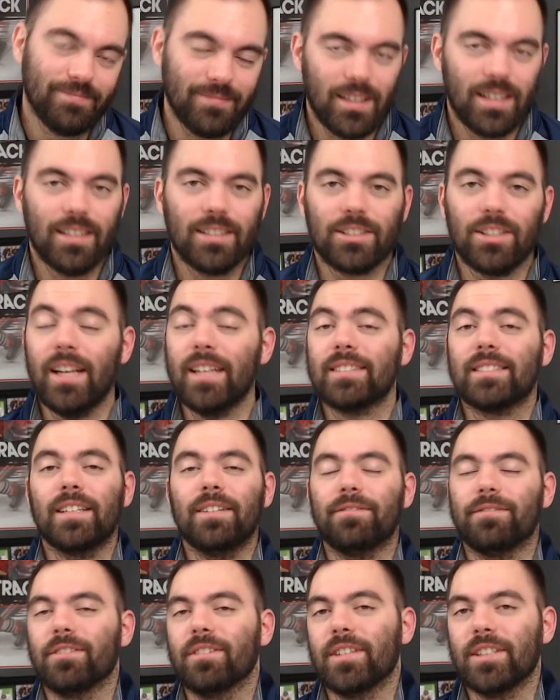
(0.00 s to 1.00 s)
So that's
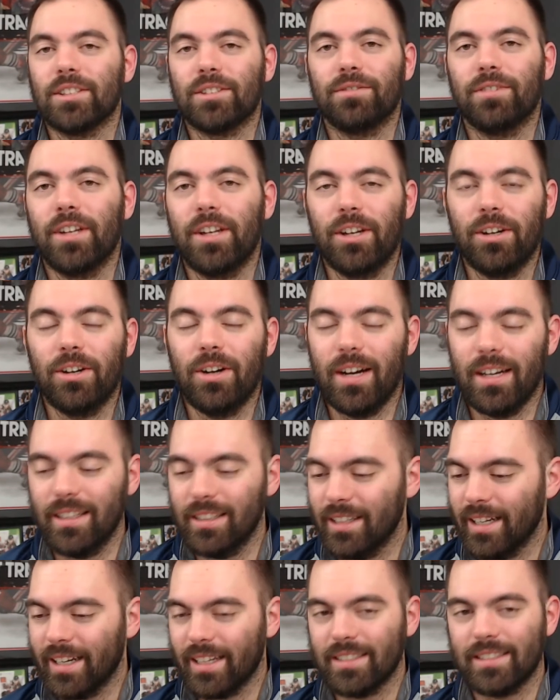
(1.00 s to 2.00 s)
it for this video.
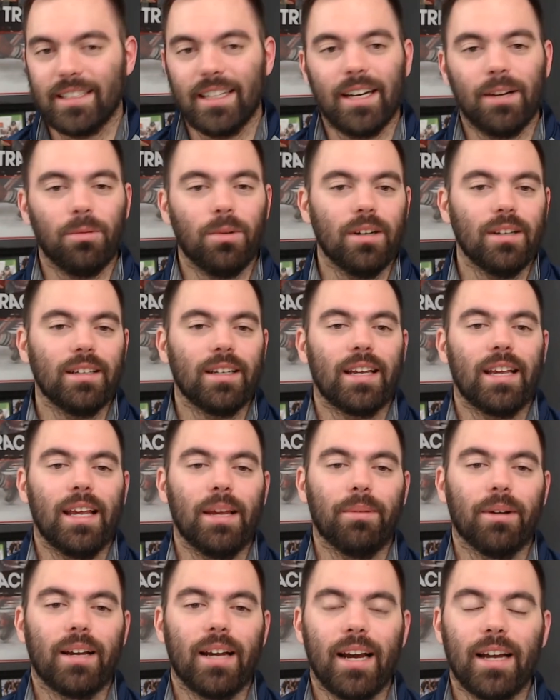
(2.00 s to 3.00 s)
Like I said, I wanted to
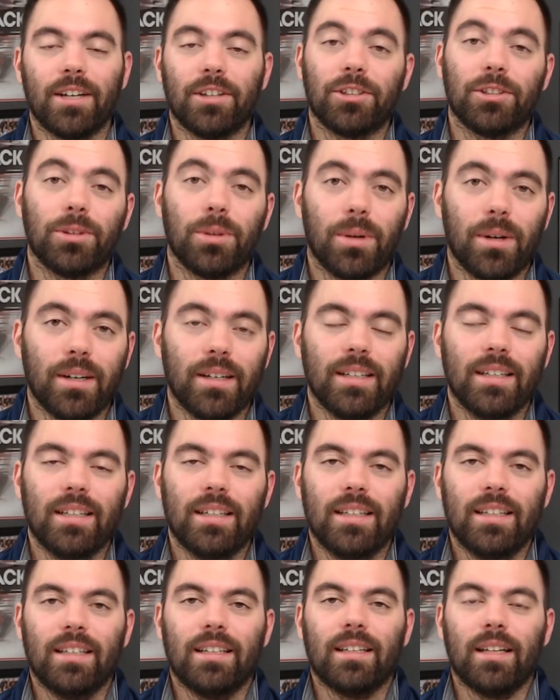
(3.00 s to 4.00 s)
keep it kind of short.
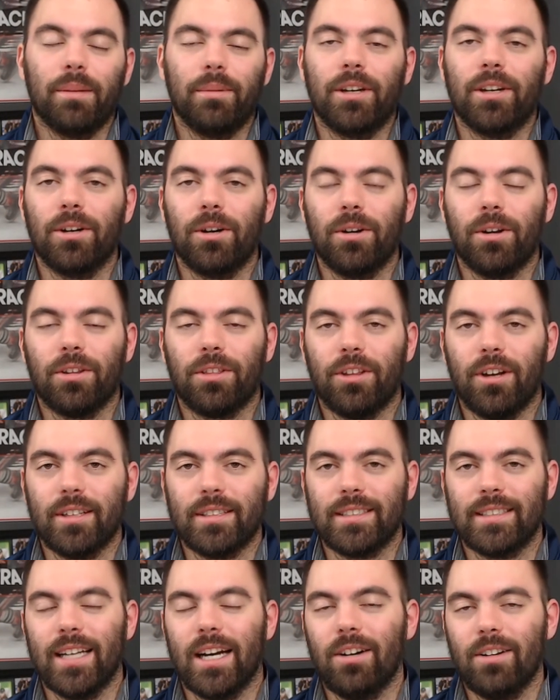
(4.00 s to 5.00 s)
Let me know your
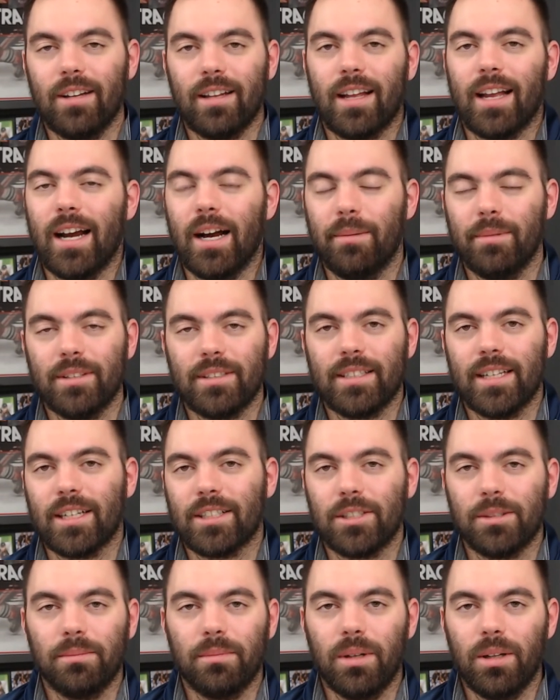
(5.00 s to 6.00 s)
thoughts down in the comments
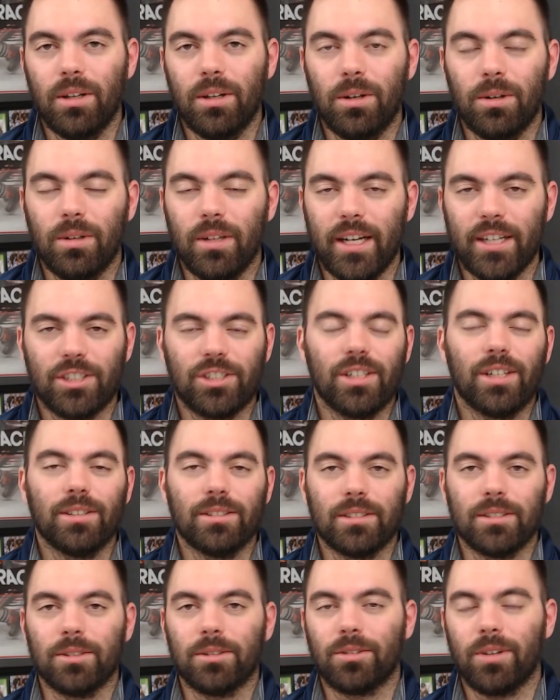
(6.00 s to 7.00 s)
section below. Like, share, and
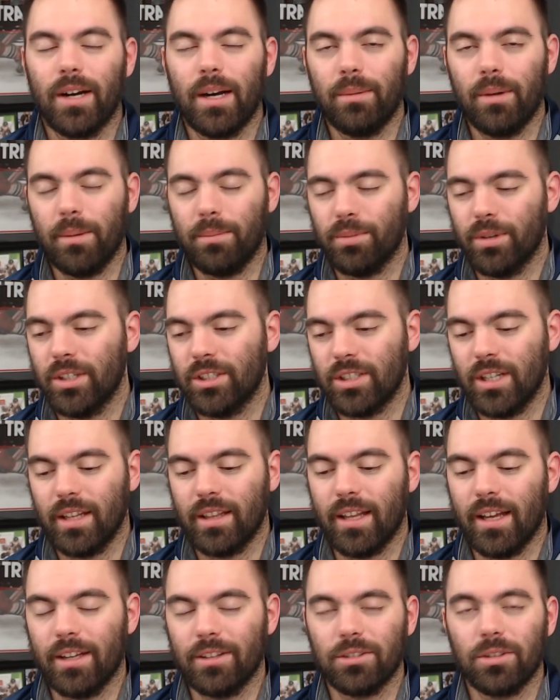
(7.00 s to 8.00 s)
subscribe. I appreciate
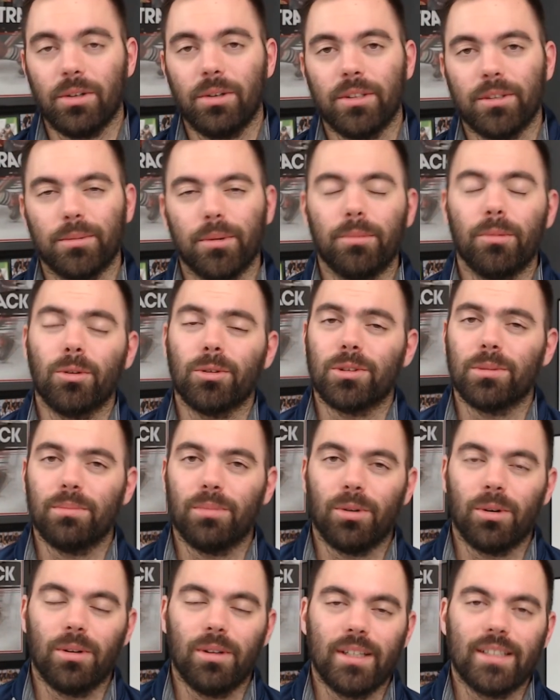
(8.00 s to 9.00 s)
that as always. But most
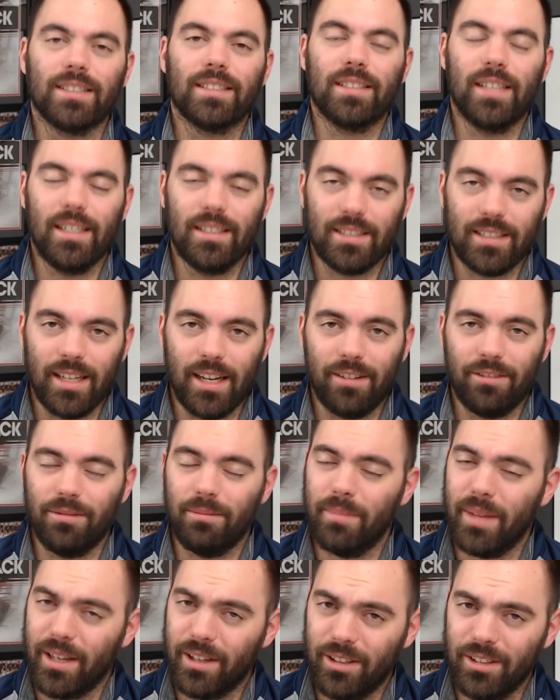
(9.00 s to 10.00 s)
importantly, stay safe.
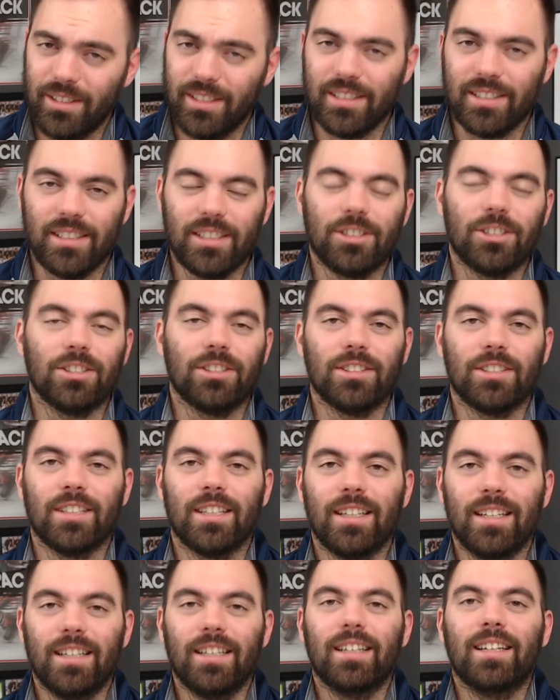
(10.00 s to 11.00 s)
Make good decisions.
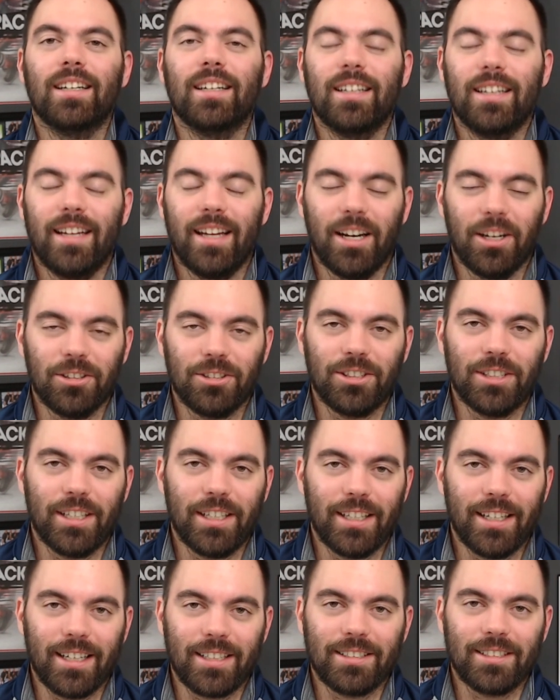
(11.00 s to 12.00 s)
And I'll see you
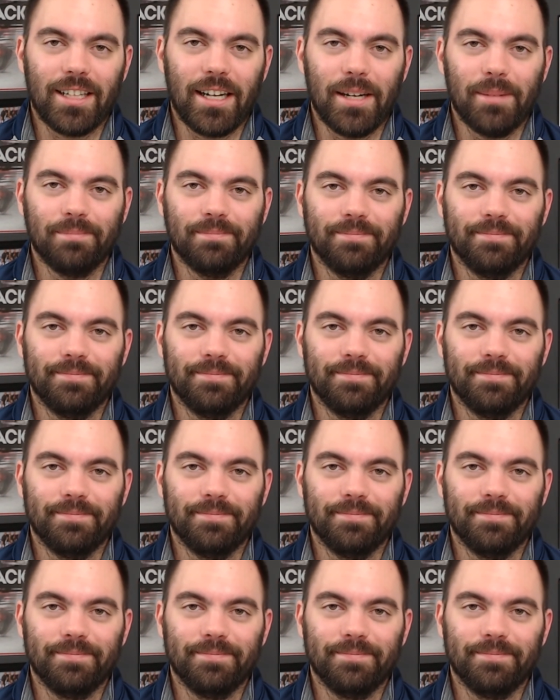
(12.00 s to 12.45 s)
next time.